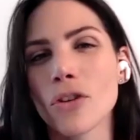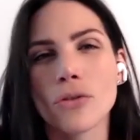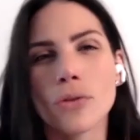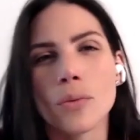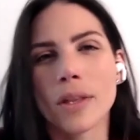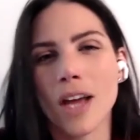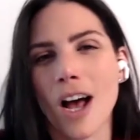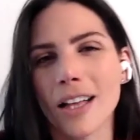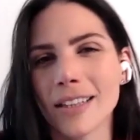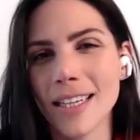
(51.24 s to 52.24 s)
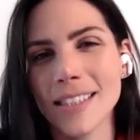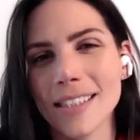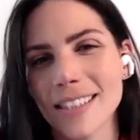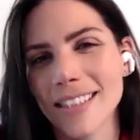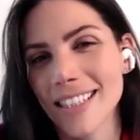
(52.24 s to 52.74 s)
what do you do with the
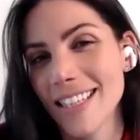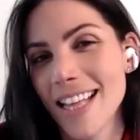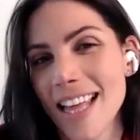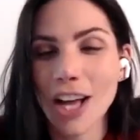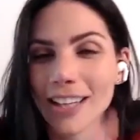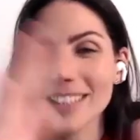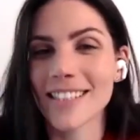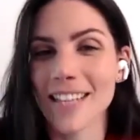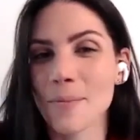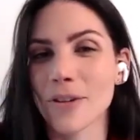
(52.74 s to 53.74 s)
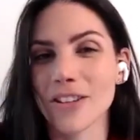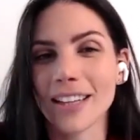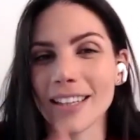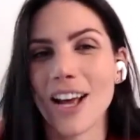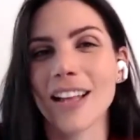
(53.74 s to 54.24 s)
holidays, not December,
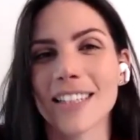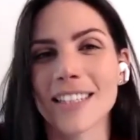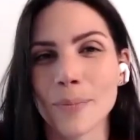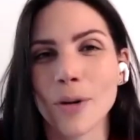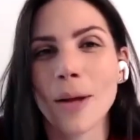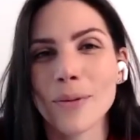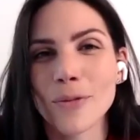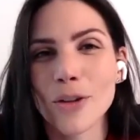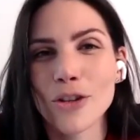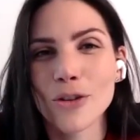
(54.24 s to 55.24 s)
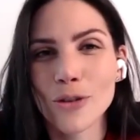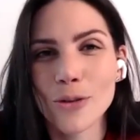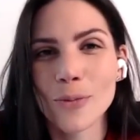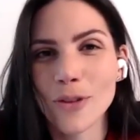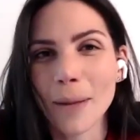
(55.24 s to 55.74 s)
not the holidays. The problem is when you
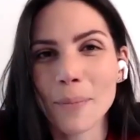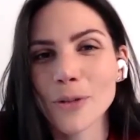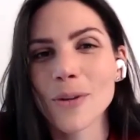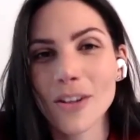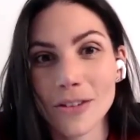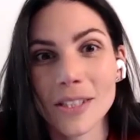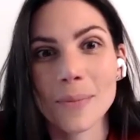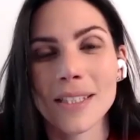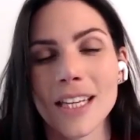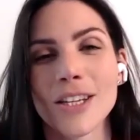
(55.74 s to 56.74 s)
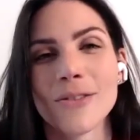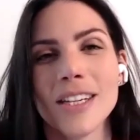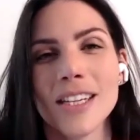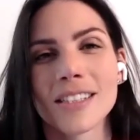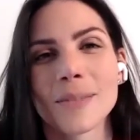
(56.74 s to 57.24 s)
do not between Christmas and New
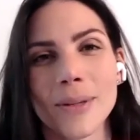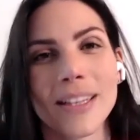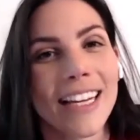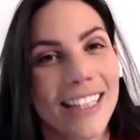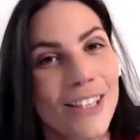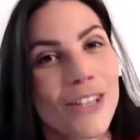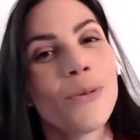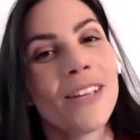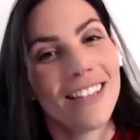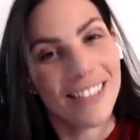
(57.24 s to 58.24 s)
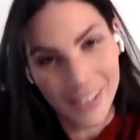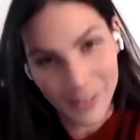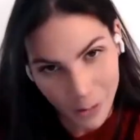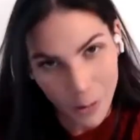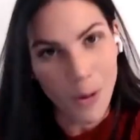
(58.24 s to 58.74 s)
Year's, but like New
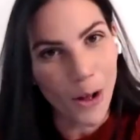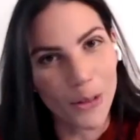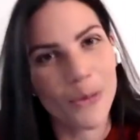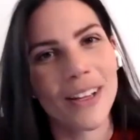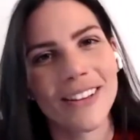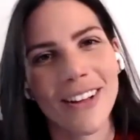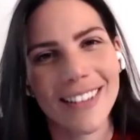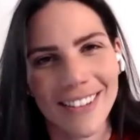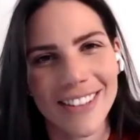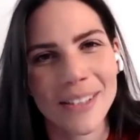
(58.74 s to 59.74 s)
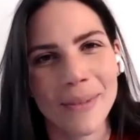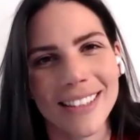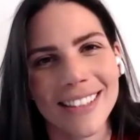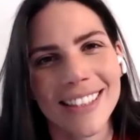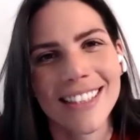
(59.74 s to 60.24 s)
Year's from all the way to the
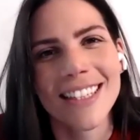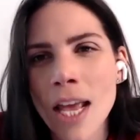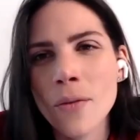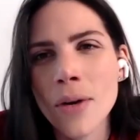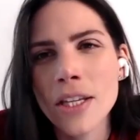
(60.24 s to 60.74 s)
Christmas. And